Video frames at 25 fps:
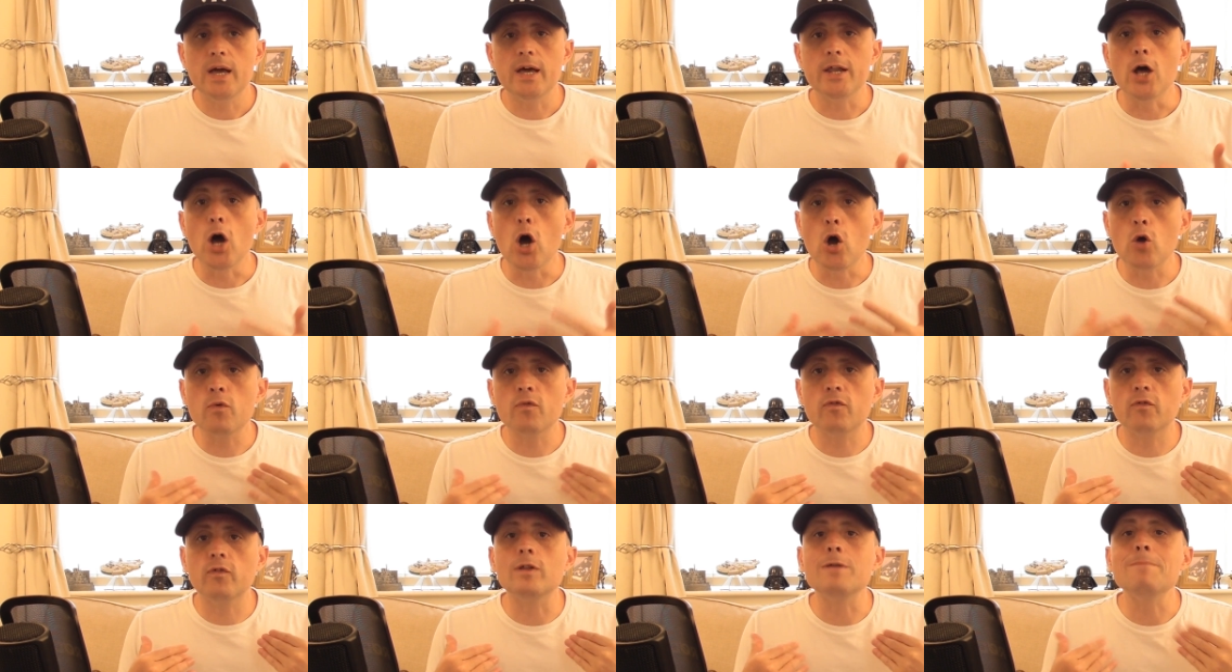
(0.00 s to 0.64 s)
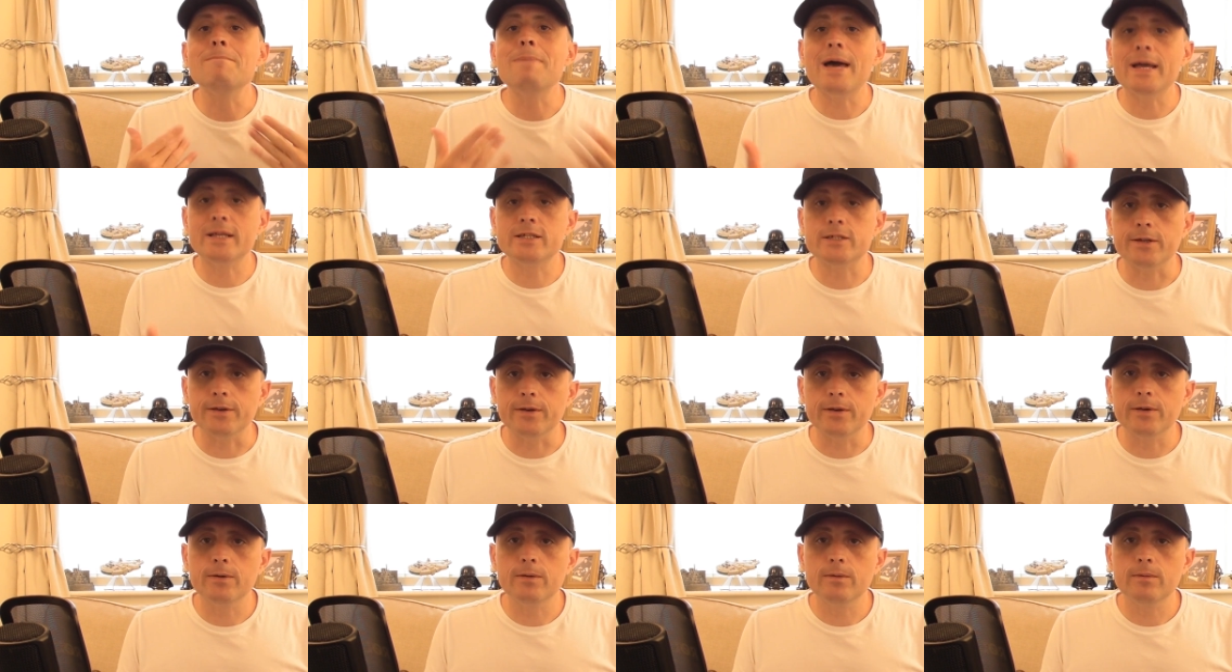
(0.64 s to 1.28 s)
and hopefully
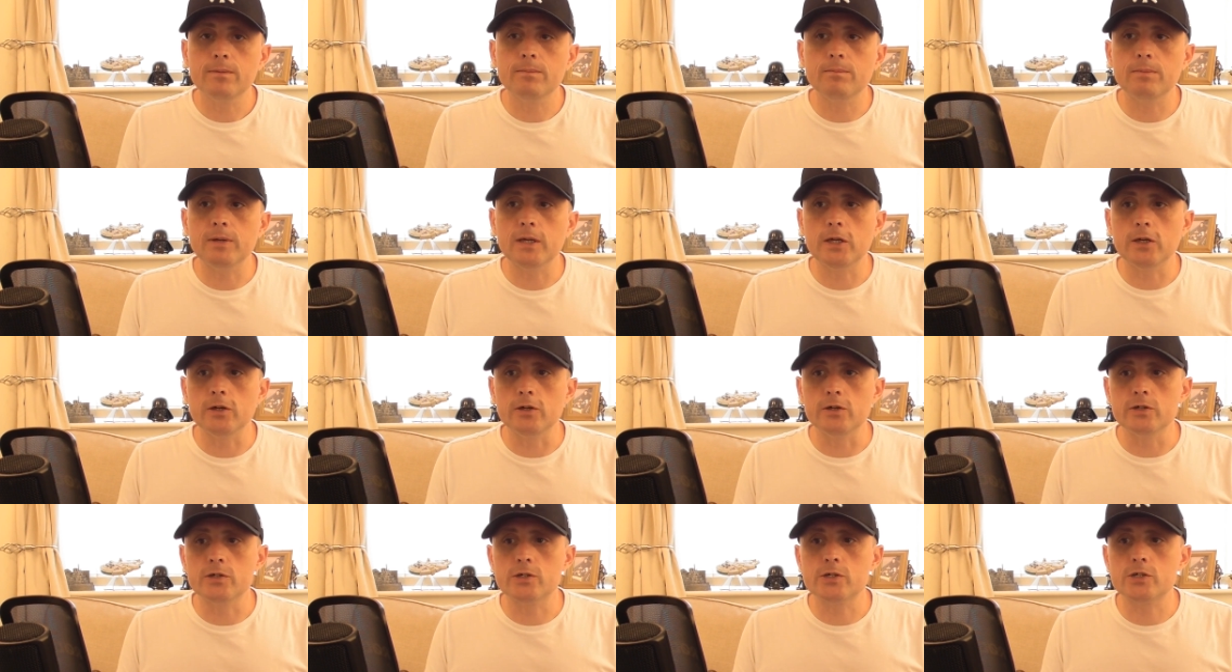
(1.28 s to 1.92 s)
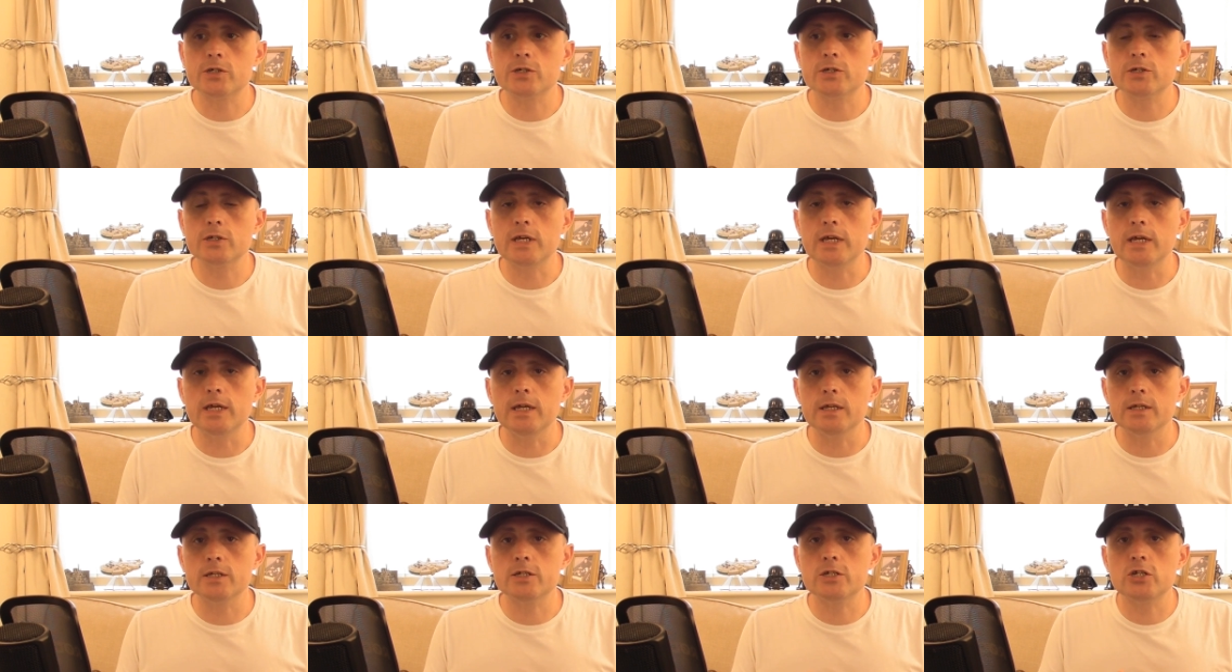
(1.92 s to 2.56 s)
better, because
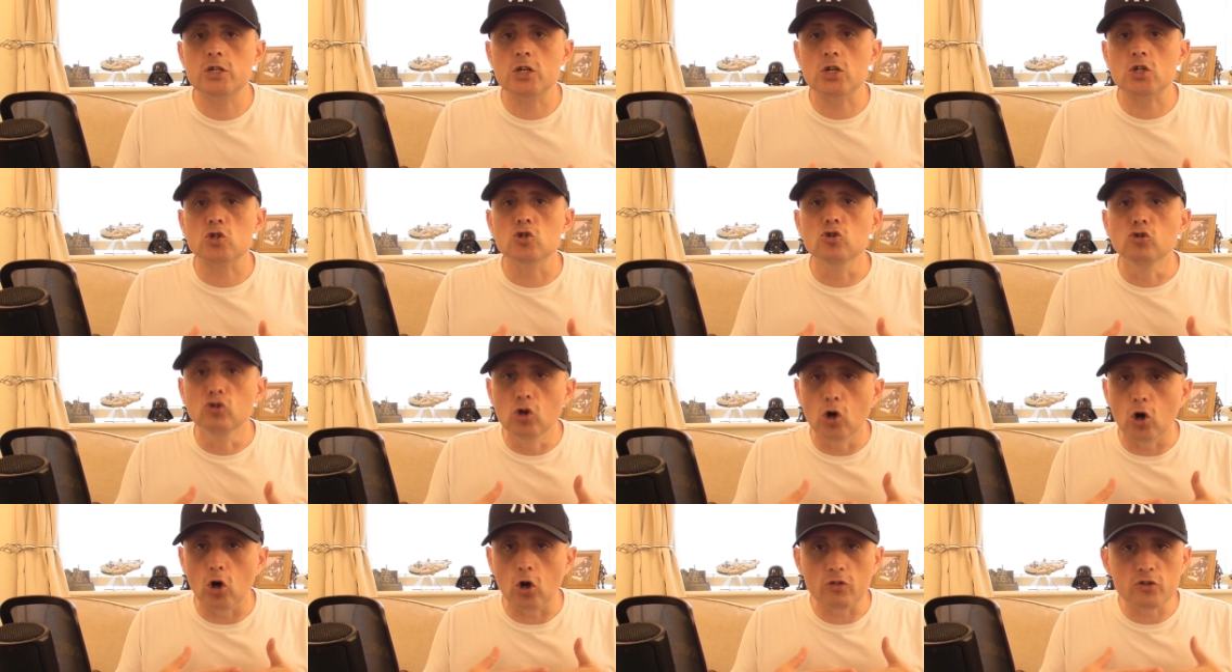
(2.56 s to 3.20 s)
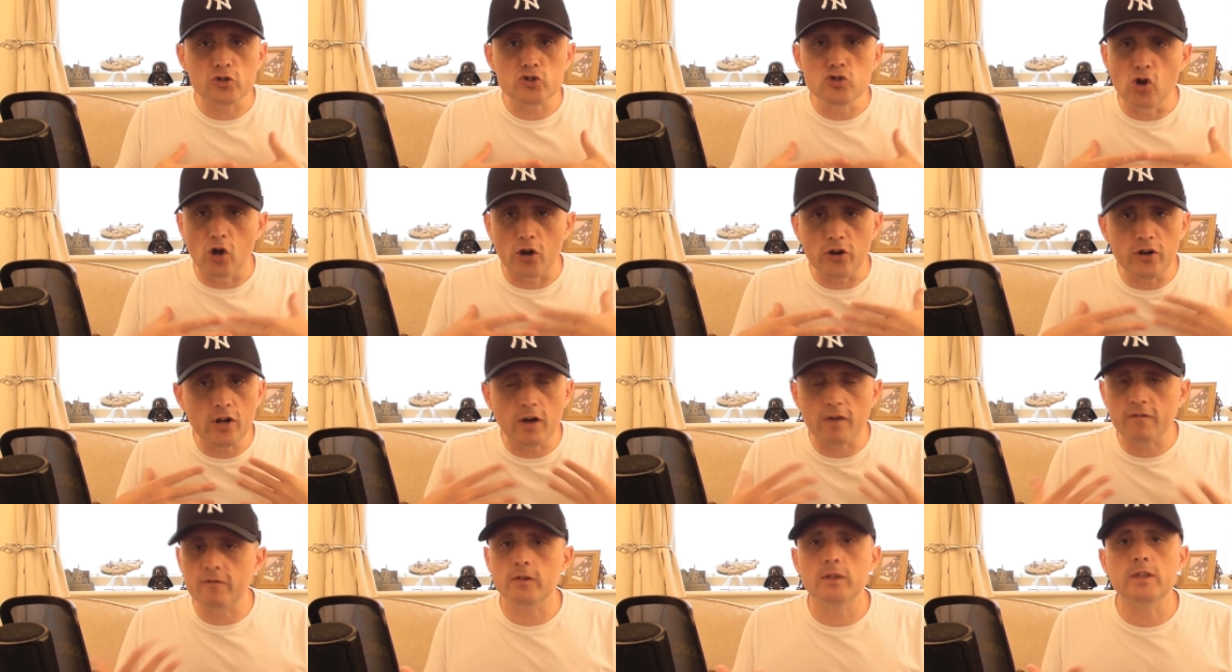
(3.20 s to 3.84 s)
it's just not... There's not
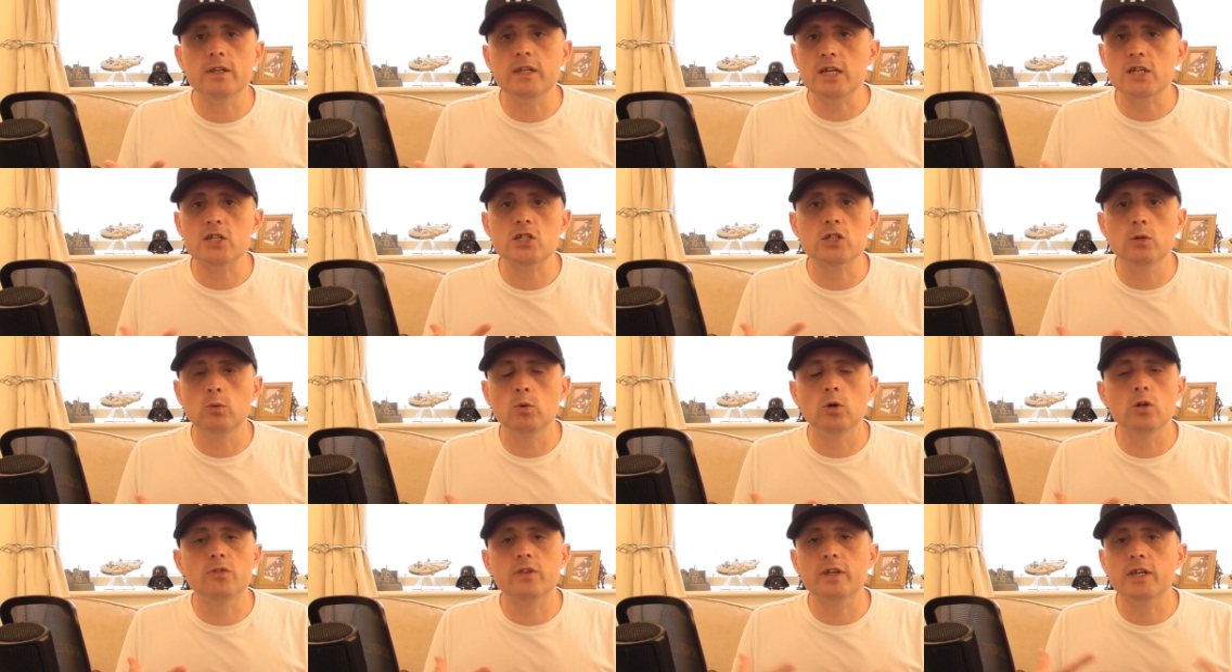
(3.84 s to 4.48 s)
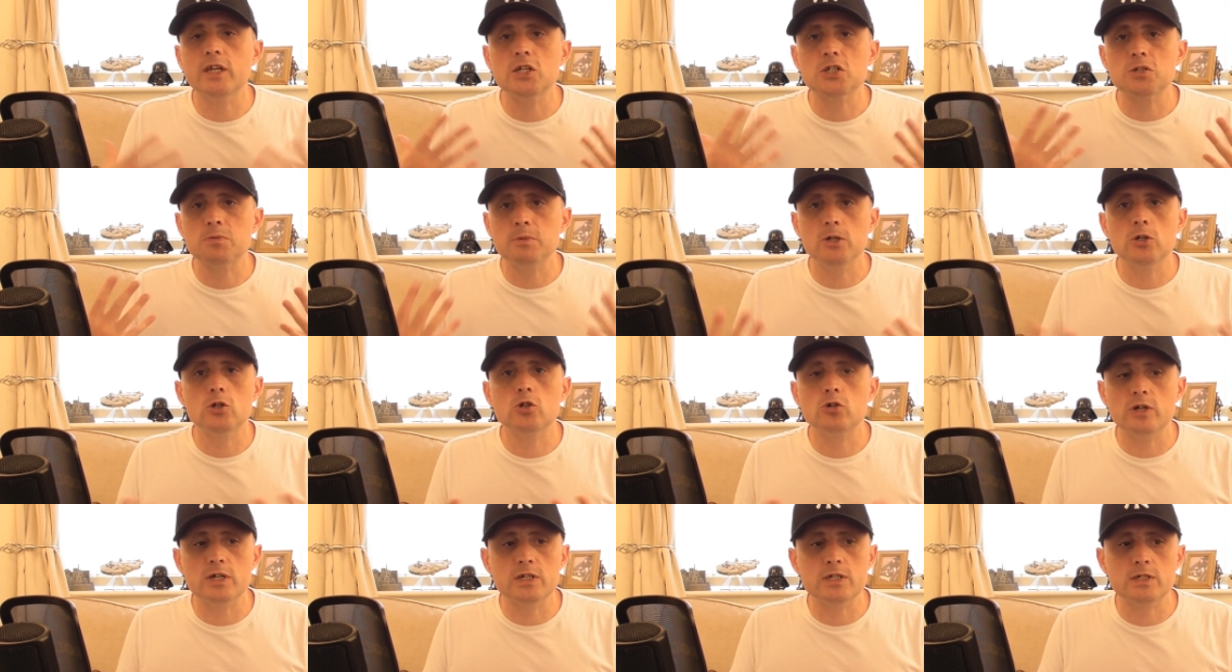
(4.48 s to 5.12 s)
enough in the Destiny world that keeps me
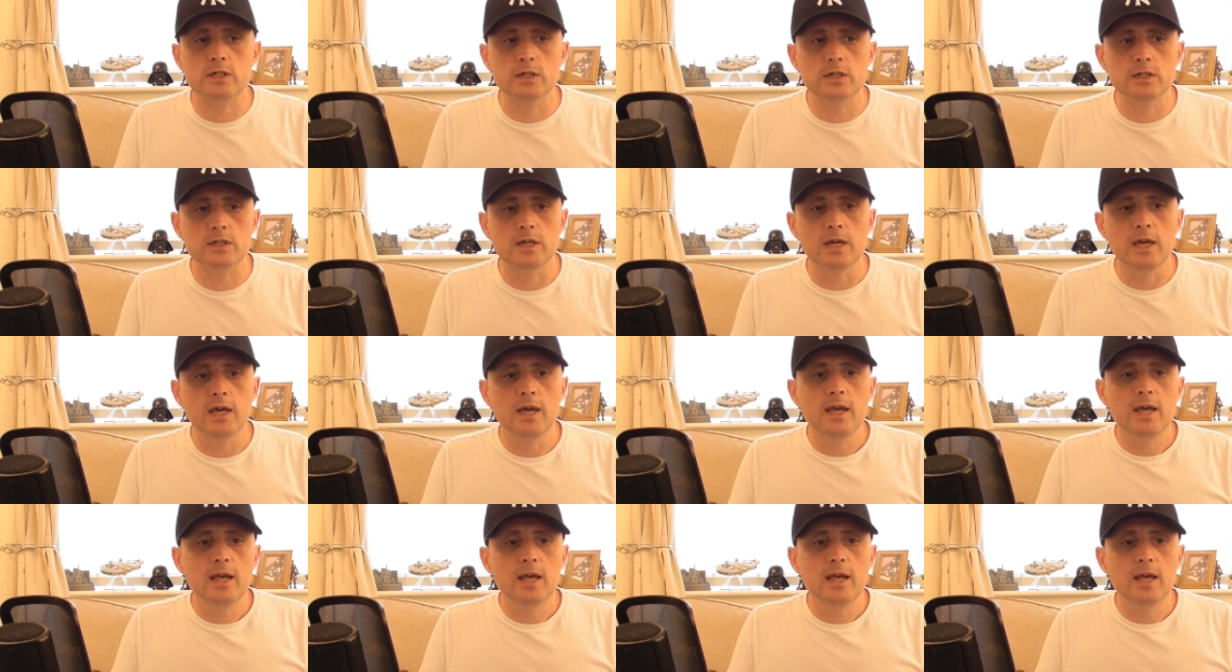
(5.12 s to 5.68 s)
interested.